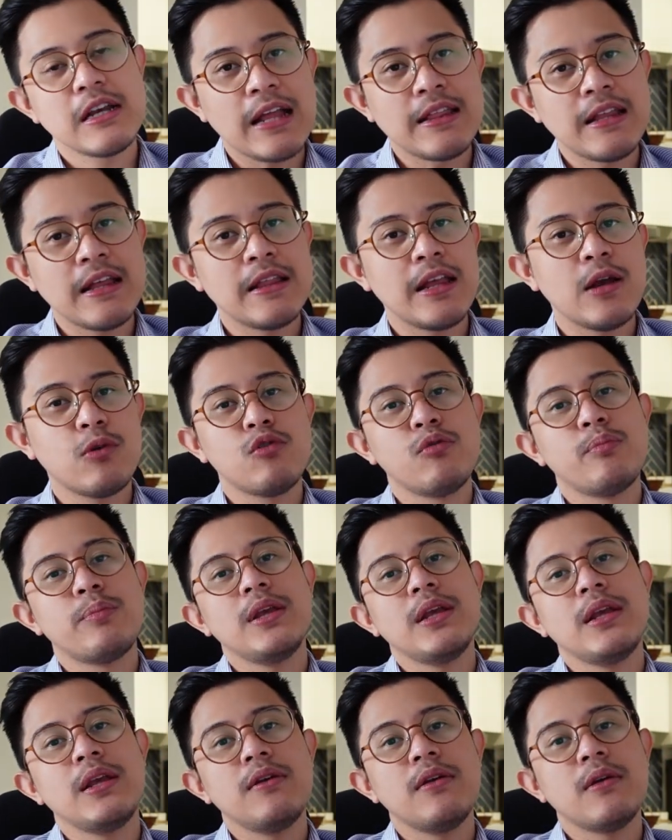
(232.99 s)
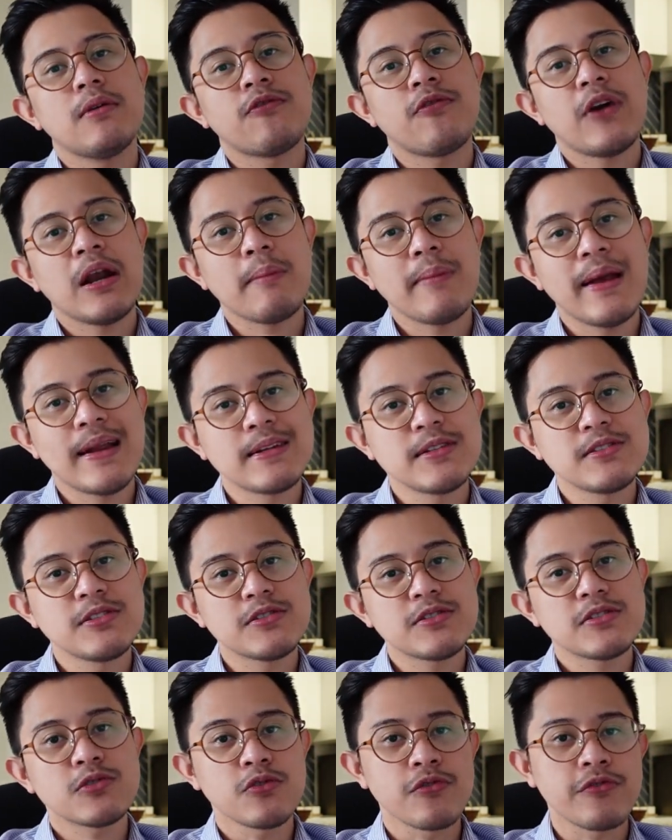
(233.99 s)
and then there will be fund
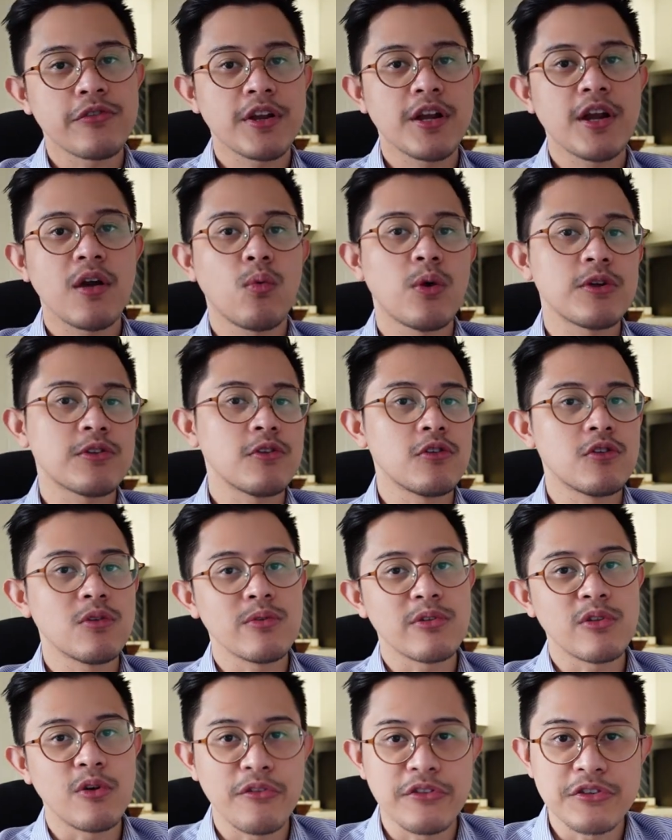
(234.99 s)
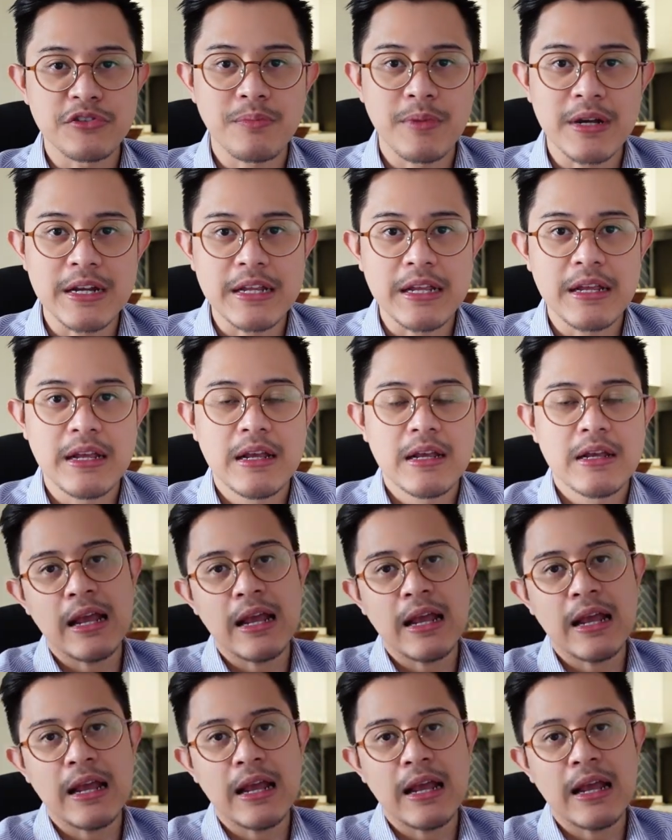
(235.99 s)
managers to figure out what to do with all this money.